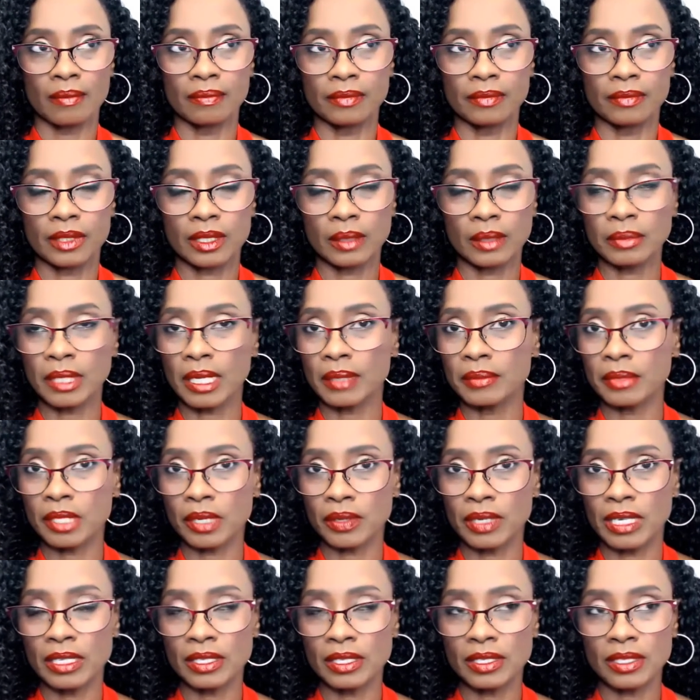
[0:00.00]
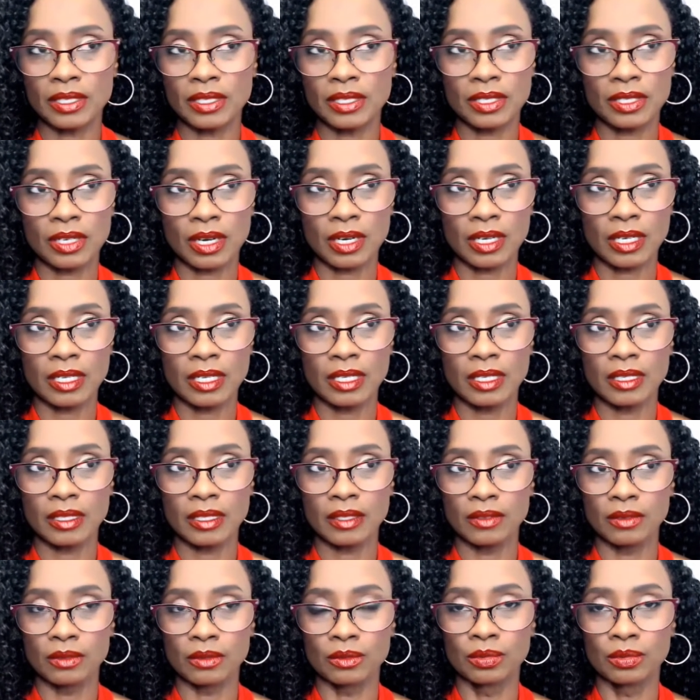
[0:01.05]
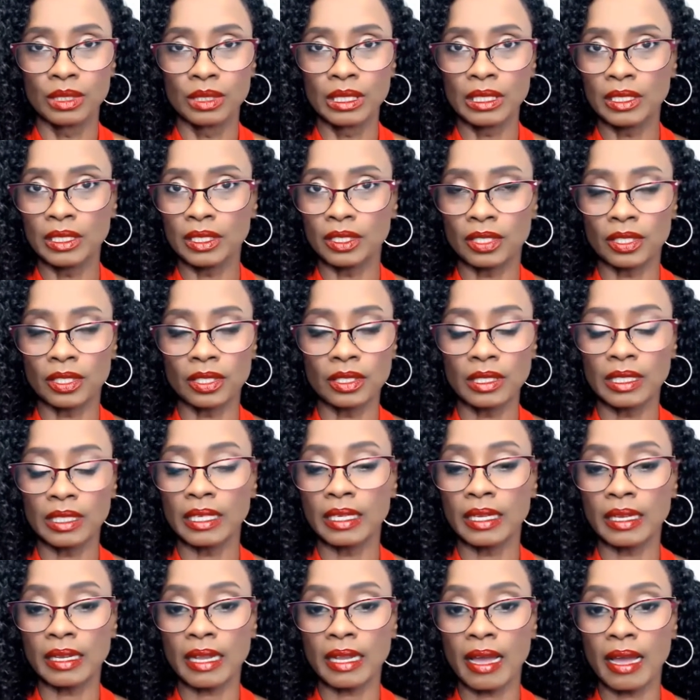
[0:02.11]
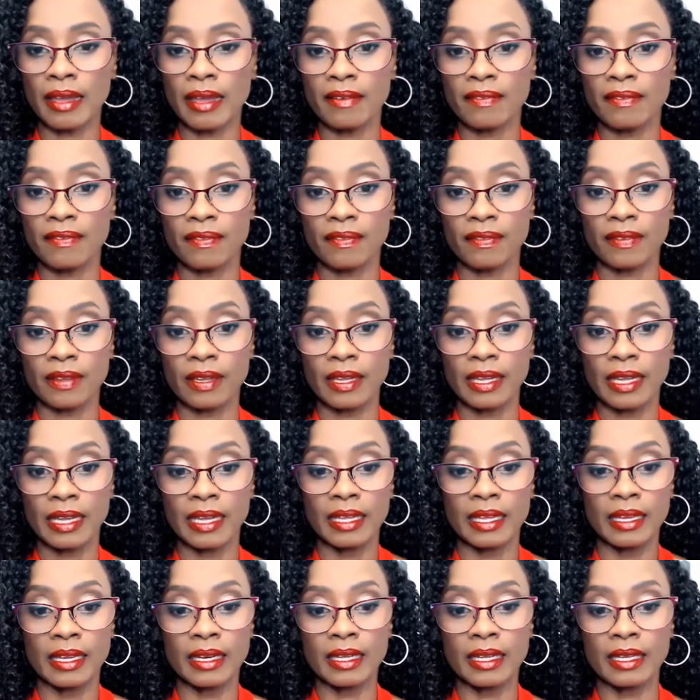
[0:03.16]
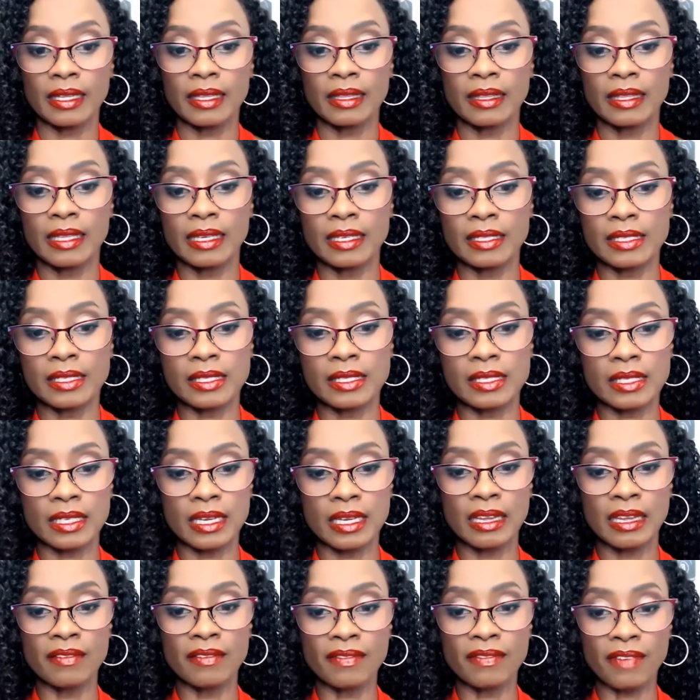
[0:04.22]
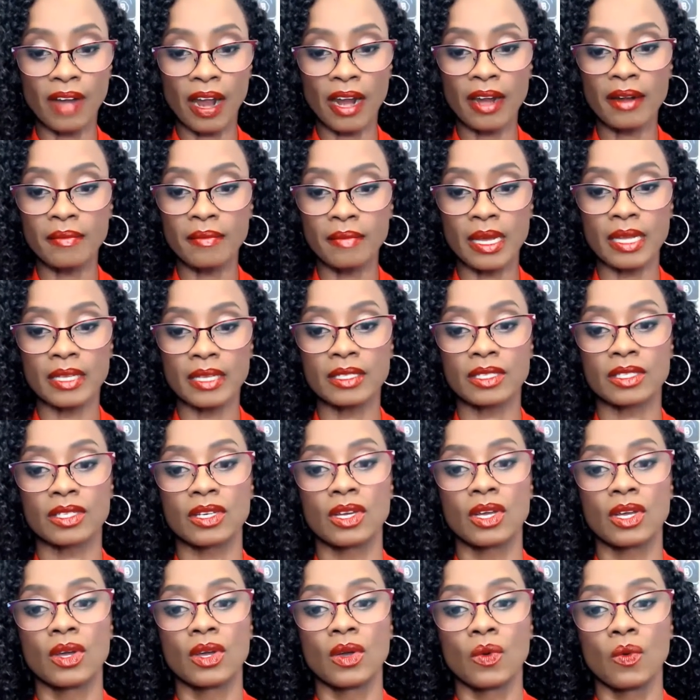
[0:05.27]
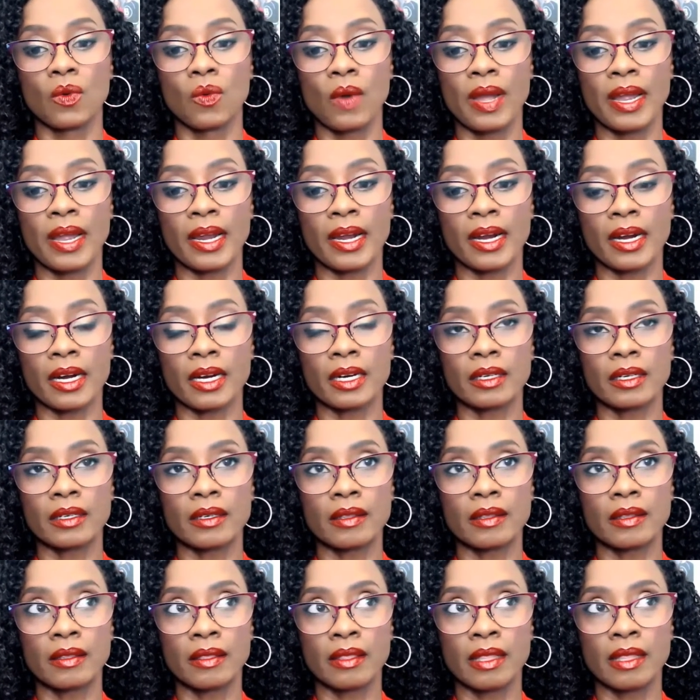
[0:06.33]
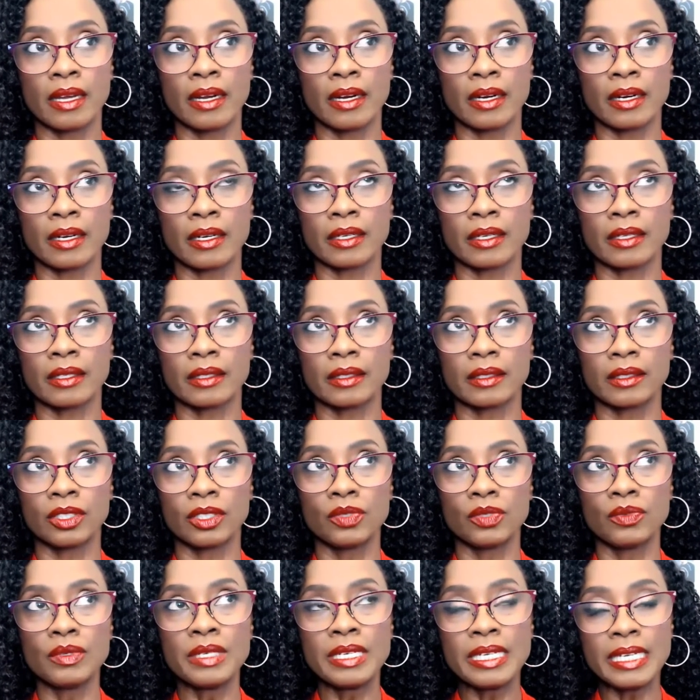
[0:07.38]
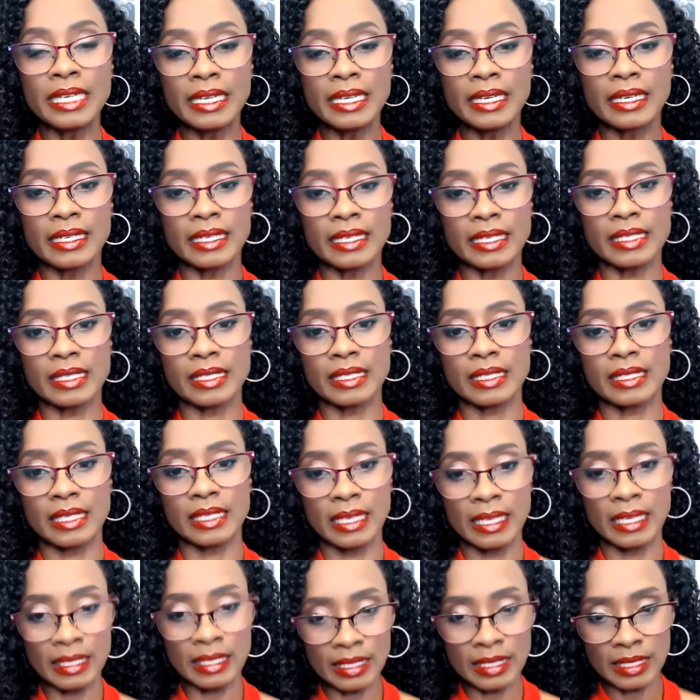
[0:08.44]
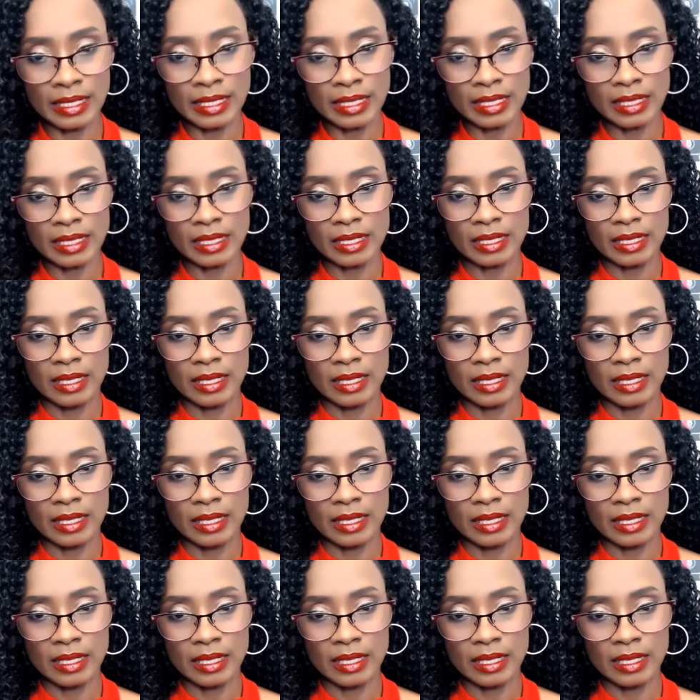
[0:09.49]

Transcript: sometimes our kids are started really early in life in this environment where their uniqueness isn't